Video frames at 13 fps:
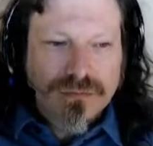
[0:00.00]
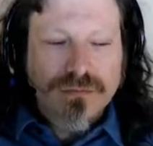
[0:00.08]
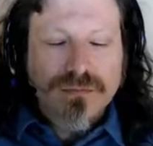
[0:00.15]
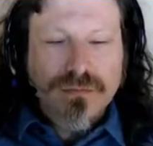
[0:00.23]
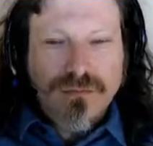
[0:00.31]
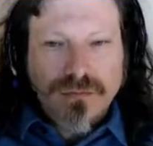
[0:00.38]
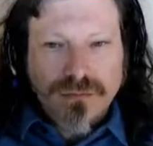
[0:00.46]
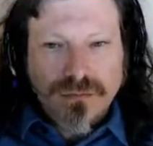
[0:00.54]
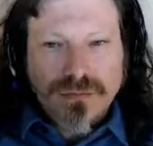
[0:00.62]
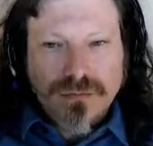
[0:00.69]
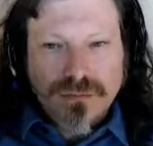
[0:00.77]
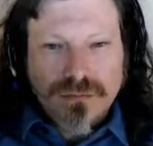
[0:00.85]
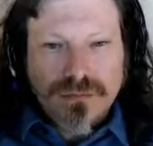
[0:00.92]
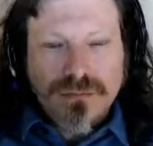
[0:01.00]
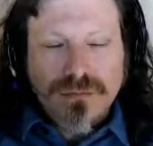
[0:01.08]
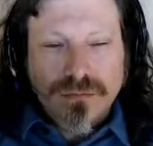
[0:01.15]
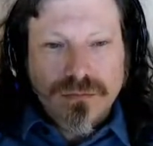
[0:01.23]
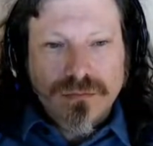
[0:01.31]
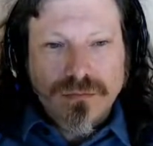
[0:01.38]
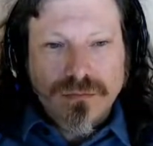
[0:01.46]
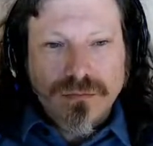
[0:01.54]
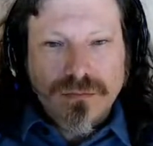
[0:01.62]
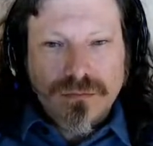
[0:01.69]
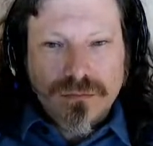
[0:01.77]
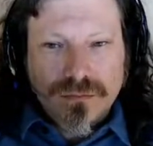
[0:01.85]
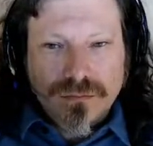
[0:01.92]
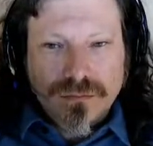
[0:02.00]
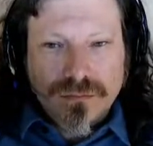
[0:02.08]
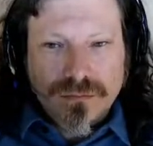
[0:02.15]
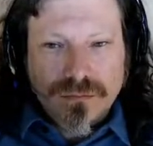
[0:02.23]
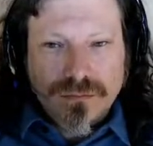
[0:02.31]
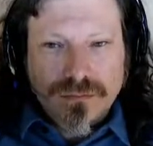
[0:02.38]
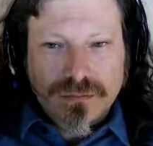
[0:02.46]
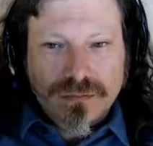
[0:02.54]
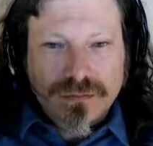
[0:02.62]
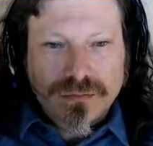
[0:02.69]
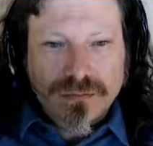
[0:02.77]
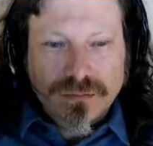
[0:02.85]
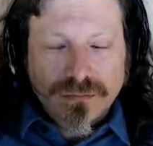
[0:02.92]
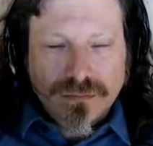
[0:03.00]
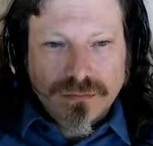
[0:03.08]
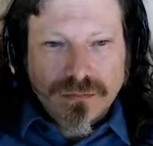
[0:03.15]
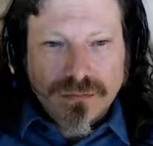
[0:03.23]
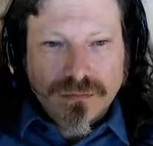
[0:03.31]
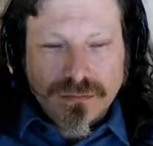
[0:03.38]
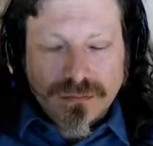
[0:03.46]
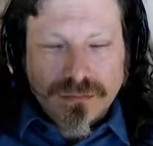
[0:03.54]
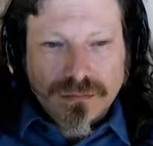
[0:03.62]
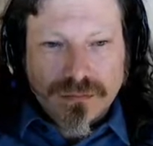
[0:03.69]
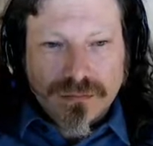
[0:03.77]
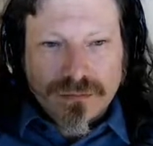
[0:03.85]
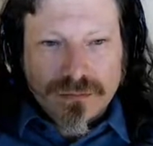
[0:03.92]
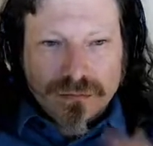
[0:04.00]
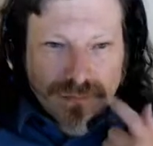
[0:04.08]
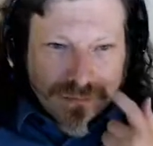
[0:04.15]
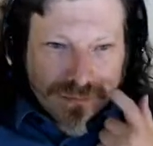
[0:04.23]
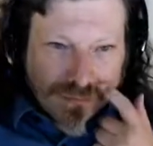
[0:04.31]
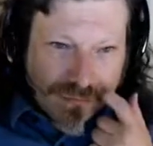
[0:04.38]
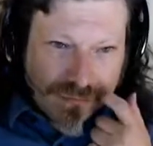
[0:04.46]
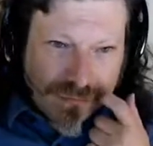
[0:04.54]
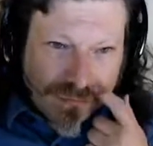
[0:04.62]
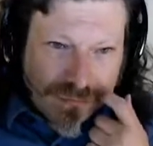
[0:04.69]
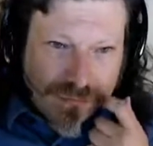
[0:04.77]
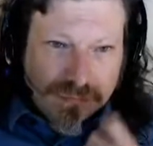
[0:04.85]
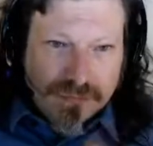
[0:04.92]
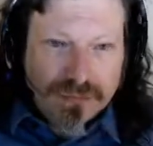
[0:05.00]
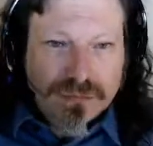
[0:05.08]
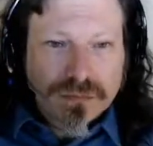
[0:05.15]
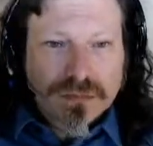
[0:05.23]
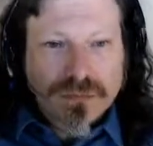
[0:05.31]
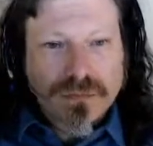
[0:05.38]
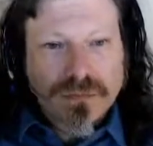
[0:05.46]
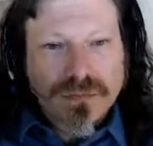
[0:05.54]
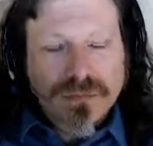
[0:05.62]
The person shown says nothing.